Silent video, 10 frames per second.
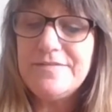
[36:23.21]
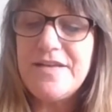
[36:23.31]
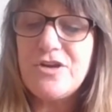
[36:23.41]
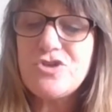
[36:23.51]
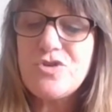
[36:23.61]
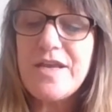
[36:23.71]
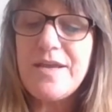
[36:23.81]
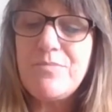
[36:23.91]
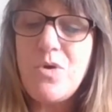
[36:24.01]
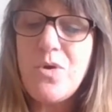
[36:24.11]
They are
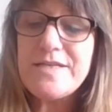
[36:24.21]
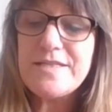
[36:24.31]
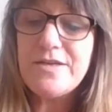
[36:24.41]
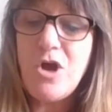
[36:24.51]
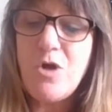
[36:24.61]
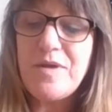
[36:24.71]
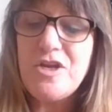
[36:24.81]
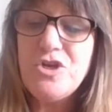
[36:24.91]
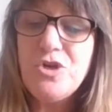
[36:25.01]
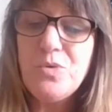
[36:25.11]
drinking poison,
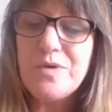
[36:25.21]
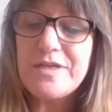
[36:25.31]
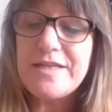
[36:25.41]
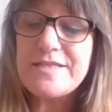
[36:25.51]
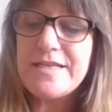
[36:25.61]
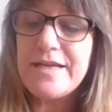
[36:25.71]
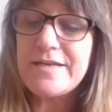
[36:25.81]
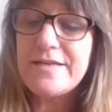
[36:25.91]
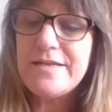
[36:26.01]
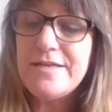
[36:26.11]
hoping you will get
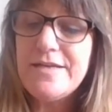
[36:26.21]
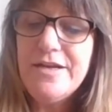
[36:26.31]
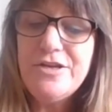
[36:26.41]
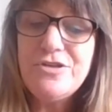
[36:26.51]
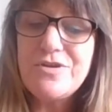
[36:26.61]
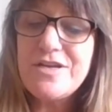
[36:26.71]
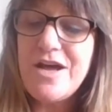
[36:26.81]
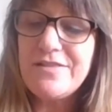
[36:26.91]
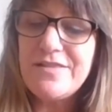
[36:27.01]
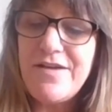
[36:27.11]
sick. You
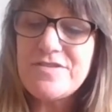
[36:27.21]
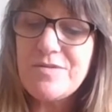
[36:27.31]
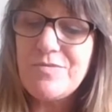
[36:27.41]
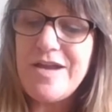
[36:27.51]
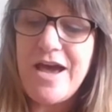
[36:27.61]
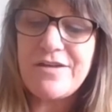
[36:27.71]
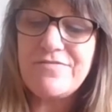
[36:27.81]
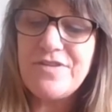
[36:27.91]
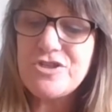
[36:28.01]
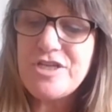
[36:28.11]
cannot love someone out
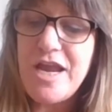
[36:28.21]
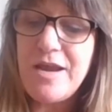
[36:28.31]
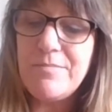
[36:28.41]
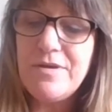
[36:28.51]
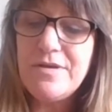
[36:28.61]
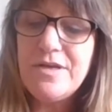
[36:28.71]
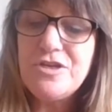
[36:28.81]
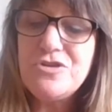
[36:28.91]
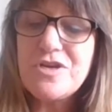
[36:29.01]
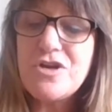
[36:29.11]
of their shame.
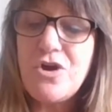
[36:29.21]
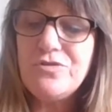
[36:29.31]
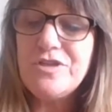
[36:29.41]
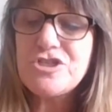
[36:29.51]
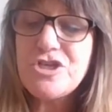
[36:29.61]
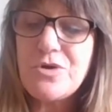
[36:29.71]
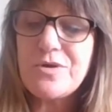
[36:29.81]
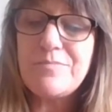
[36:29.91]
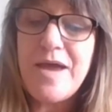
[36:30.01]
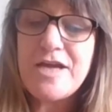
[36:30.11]
You can only show
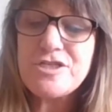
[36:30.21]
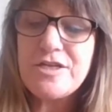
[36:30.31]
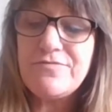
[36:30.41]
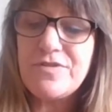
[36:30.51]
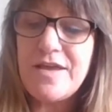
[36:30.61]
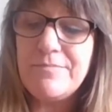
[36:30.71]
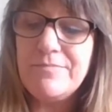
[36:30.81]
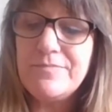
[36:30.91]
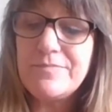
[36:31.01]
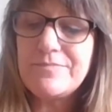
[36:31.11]
compassion for
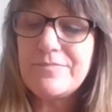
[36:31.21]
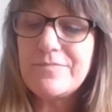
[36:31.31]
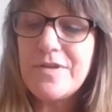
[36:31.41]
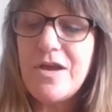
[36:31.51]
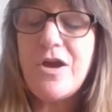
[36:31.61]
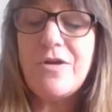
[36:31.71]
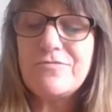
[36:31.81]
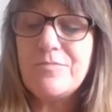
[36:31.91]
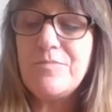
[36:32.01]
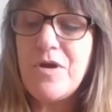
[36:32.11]
them.
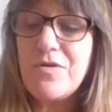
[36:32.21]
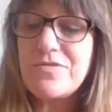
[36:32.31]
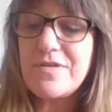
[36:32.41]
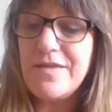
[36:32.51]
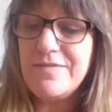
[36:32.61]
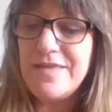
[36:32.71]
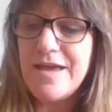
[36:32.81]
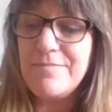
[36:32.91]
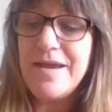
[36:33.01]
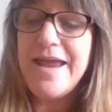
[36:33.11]
For both
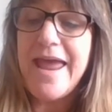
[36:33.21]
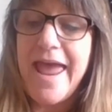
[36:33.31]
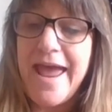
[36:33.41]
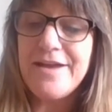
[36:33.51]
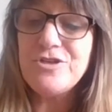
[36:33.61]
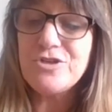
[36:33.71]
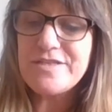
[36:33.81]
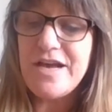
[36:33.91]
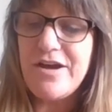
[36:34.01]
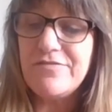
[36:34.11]
them and
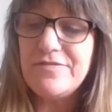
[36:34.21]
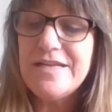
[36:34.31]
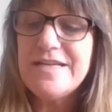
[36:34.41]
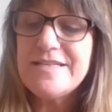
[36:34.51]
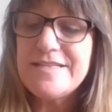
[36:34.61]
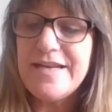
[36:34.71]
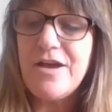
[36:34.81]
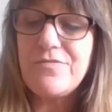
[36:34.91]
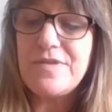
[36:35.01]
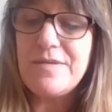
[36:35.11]
yourself. Set
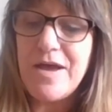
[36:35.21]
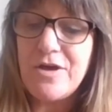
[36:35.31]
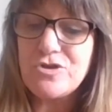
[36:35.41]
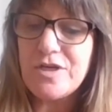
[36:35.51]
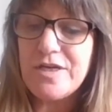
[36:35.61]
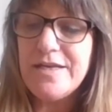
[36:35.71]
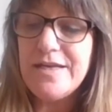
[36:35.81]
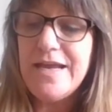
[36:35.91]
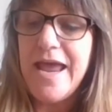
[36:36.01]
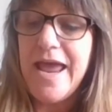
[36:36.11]
healthy boundary
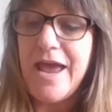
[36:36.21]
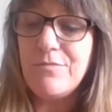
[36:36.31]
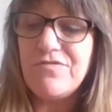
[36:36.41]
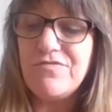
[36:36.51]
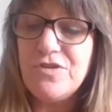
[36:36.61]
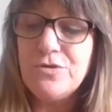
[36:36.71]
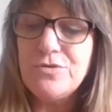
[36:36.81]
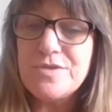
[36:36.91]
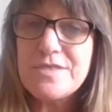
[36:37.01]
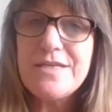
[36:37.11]
and
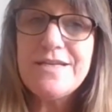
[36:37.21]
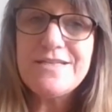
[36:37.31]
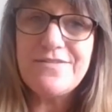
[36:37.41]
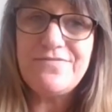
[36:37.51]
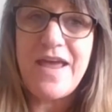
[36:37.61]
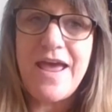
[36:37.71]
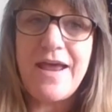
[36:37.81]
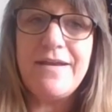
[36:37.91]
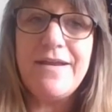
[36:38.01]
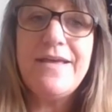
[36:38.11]
refuse to
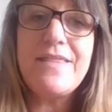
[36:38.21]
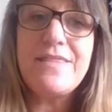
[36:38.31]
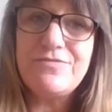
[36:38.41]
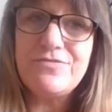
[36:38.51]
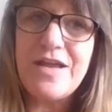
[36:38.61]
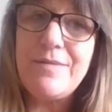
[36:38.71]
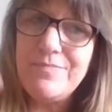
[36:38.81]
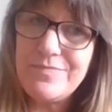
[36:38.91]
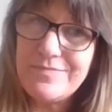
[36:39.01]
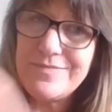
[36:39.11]
fan the
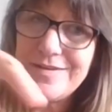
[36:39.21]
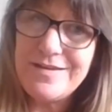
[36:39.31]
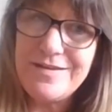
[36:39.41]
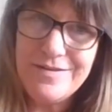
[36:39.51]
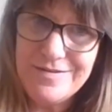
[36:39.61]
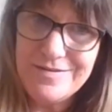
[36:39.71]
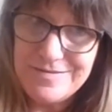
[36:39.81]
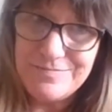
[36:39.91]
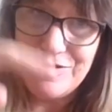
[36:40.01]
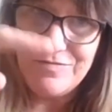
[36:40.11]
flame.
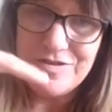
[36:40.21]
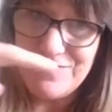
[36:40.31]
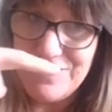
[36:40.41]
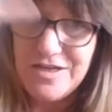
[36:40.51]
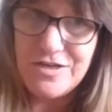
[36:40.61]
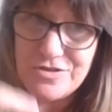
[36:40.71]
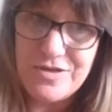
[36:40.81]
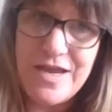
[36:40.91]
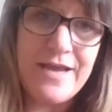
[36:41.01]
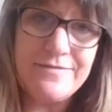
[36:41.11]
Previous videos,
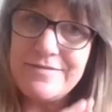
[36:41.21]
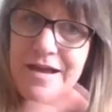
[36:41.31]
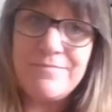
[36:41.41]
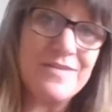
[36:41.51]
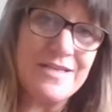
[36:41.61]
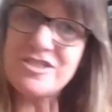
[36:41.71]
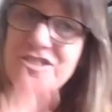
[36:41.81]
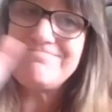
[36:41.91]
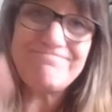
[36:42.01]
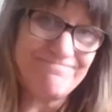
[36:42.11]
okay?
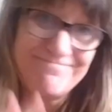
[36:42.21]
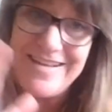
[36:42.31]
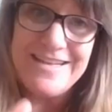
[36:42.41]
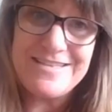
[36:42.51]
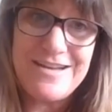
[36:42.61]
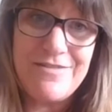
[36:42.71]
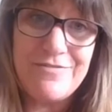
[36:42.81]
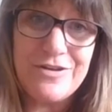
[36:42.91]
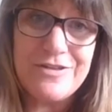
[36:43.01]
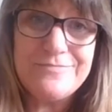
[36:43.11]
It's
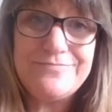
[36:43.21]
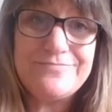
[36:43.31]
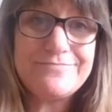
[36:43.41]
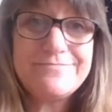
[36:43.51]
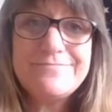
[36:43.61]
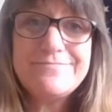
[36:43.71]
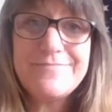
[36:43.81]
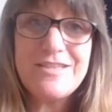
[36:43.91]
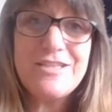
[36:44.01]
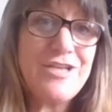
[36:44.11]
covered.
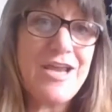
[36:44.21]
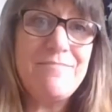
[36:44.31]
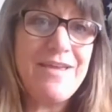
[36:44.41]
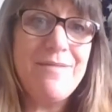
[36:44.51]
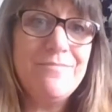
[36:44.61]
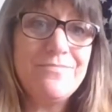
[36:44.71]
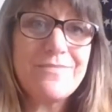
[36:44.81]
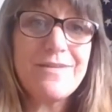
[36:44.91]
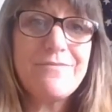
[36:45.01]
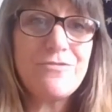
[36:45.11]
The shame game,
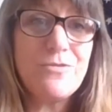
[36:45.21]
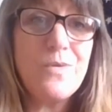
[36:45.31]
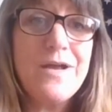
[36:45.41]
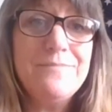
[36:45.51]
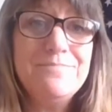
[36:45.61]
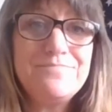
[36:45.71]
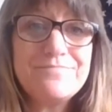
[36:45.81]
for one.